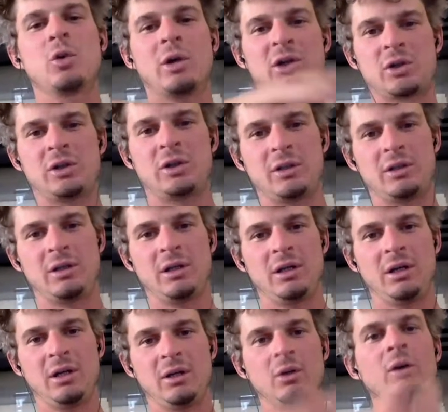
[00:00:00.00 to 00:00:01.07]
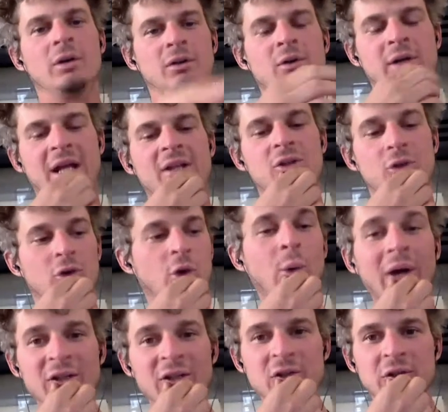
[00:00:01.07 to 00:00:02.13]
question, no, so to answer your
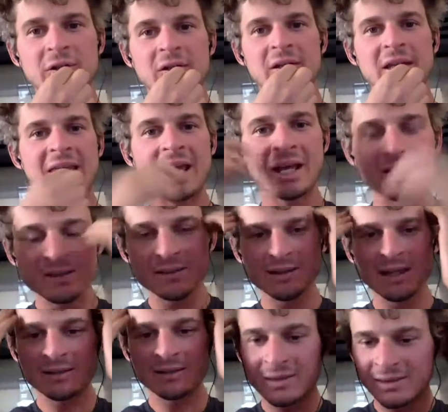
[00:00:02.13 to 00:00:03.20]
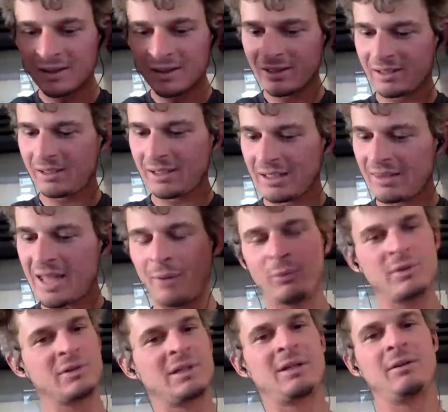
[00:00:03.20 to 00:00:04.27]
question, yes, that's a thing, and that
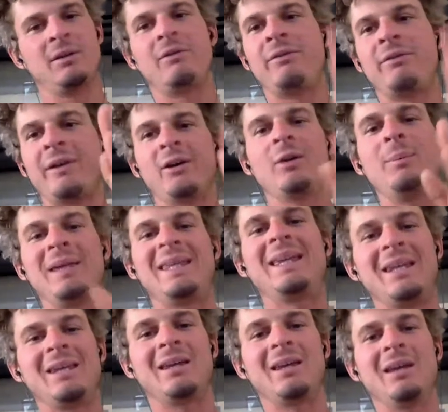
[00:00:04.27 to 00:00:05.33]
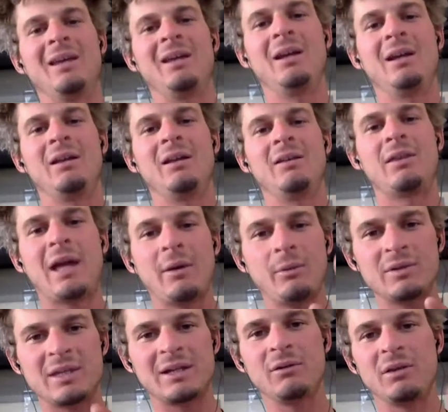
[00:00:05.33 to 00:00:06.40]
was there in the very beginning. That
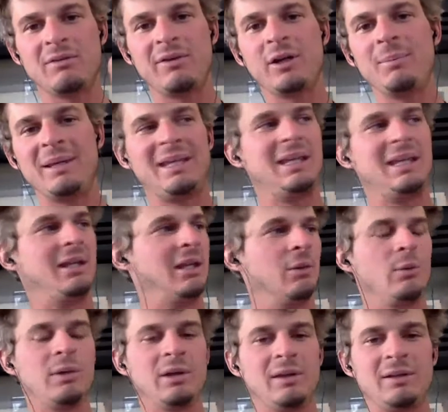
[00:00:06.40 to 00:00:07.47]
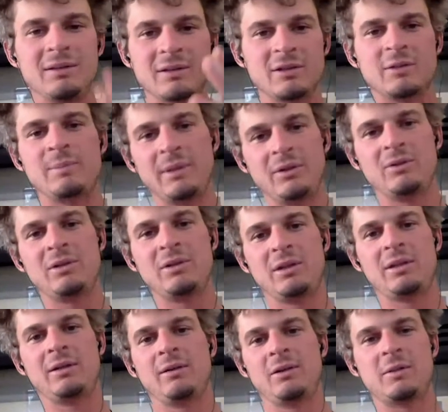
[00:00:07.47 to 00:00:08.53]
was there in the very beginning. One of these conspiracy
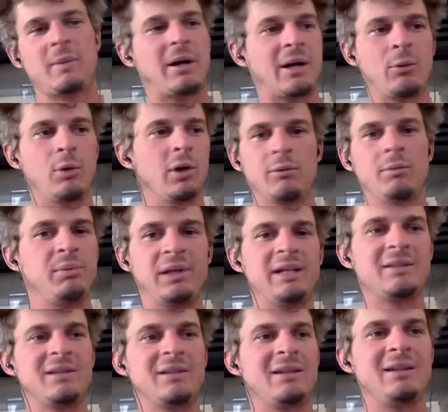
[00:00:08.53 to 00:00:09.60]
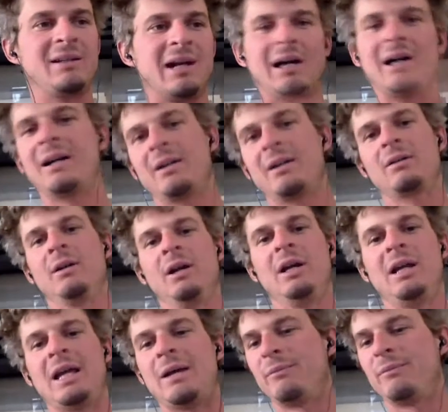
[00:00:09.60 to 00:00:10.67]
theories about we're going to replace the entire
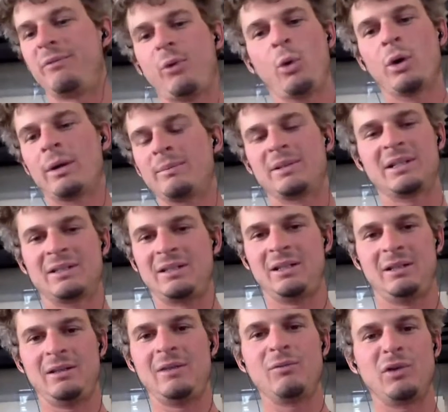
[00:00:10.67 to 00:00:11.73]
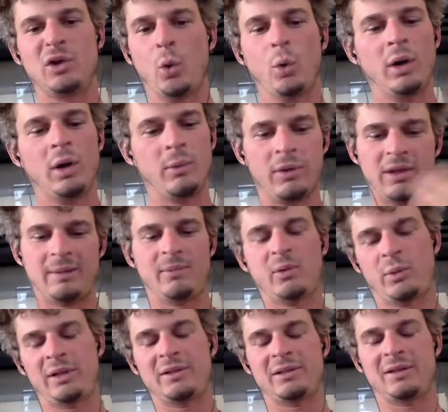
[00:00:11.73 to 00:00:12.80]
M4, M16 inventory with
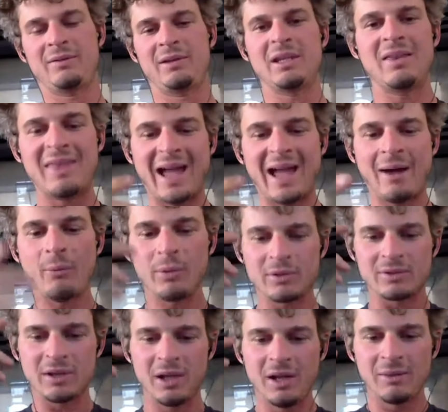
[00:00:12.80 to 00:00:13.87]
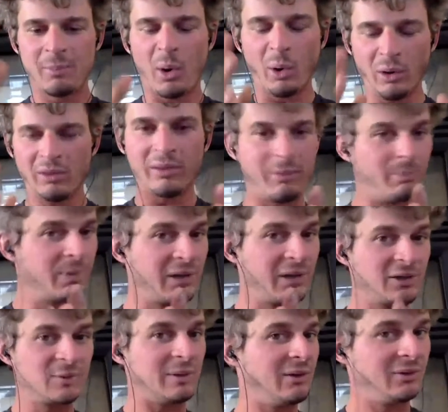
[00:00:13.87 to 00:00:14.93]
M27s, and that was part of the
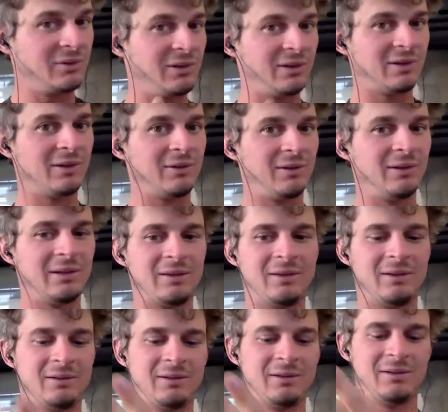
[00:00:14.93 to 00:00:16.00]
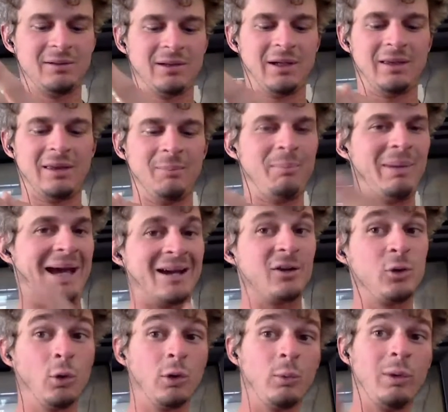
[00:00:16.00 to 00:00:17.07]
conspiracy theory that this is like the
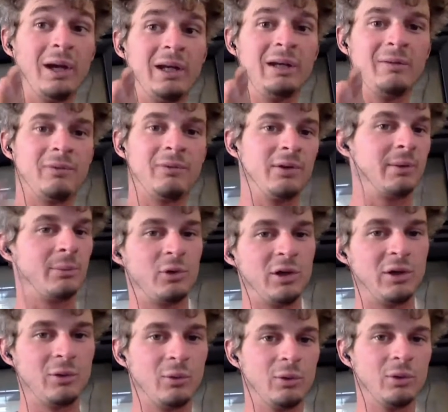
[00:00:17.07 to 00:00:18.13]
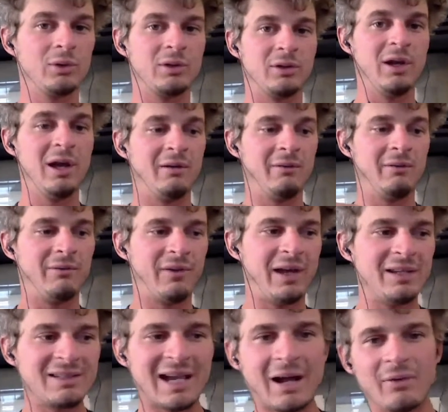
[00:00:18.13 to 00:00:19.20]
backdoor way for the Marine Corps to
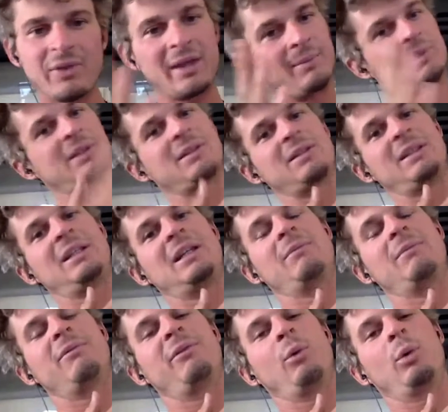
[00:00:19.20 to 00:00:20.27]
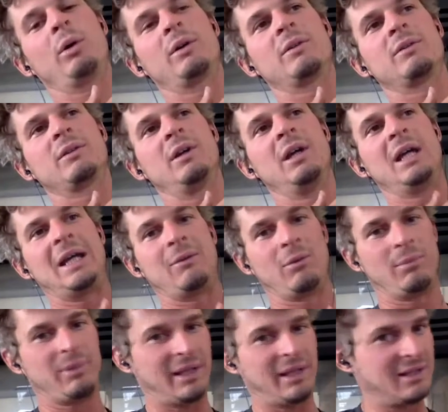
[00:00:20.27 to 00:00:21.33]
phase out the M16 M4s
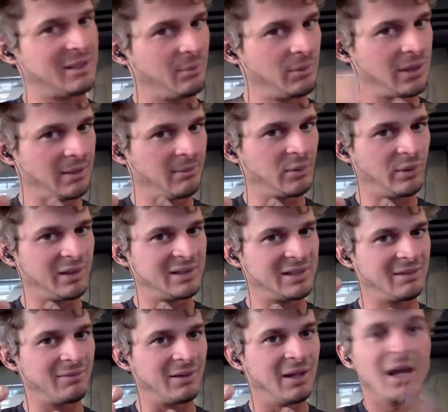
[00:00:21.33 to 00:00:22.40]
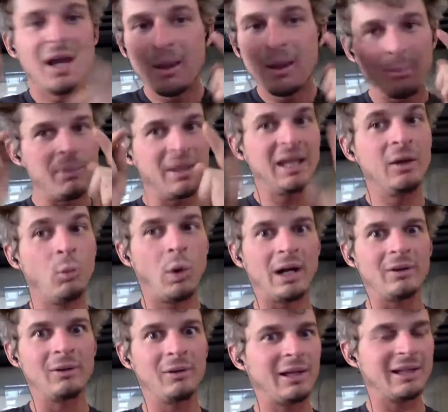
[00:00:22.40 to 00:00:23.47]
and replace them with M27.
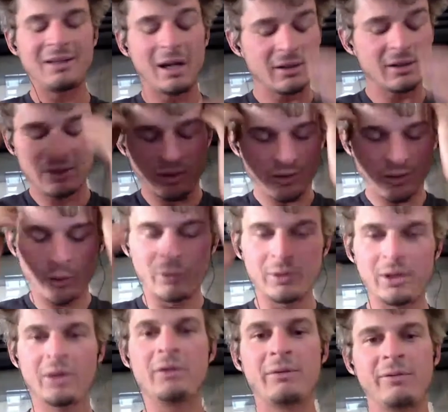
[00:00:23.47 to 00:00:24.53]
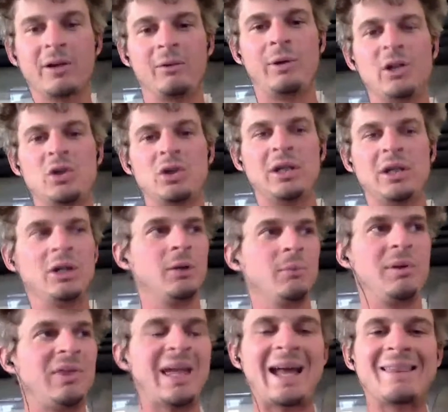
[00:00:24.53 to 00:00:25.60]
Meanwhile, like not to throw another freaking wrench in here,
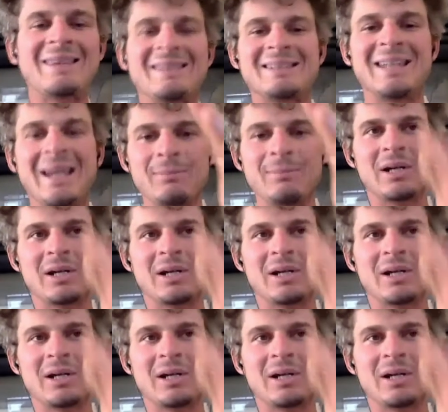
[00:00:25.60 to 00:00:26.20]
but at the same